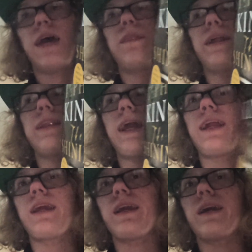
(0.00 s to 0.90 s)
And then
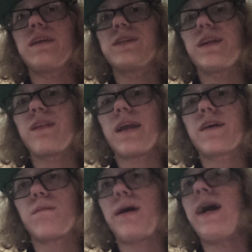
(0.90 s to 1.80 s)
Danny is in
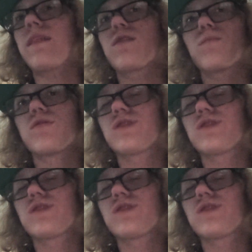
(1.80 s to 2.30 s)
like a bathroom